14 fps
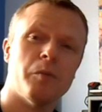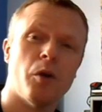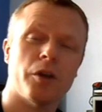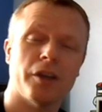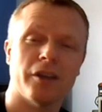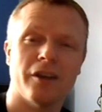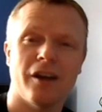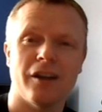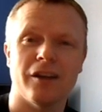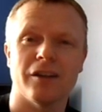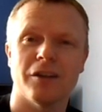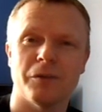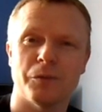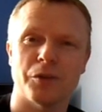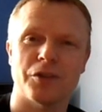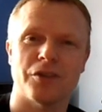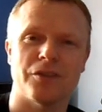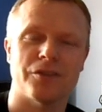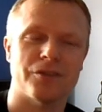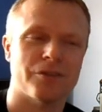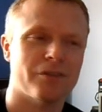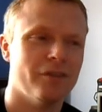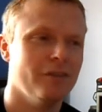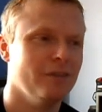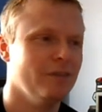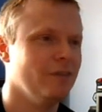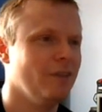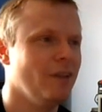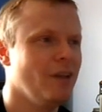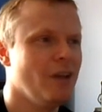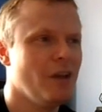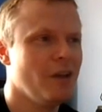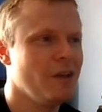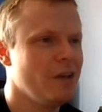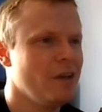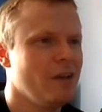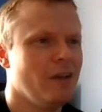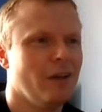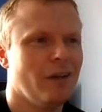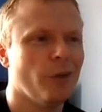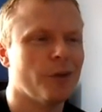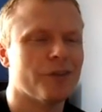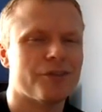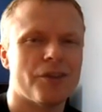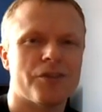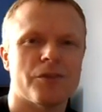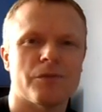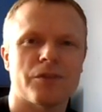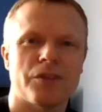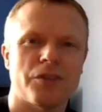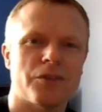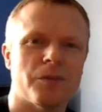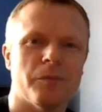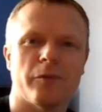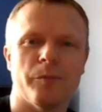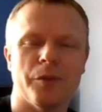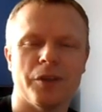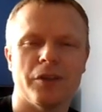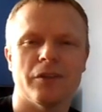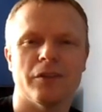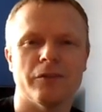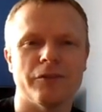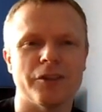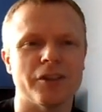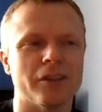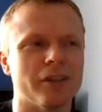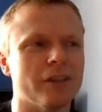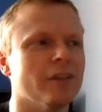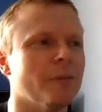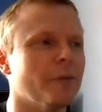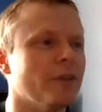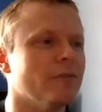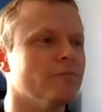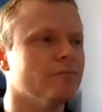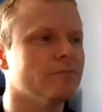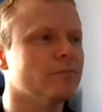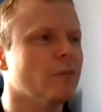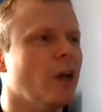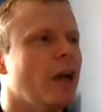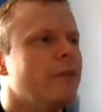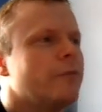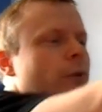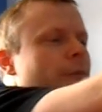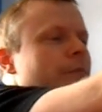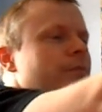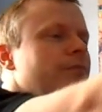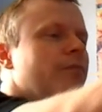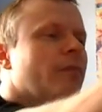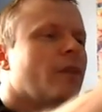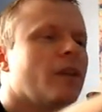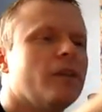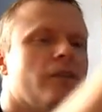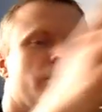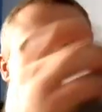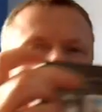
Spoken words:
Geo Pocket Color, which is a non-existent system for me, really. I mean, I have one, you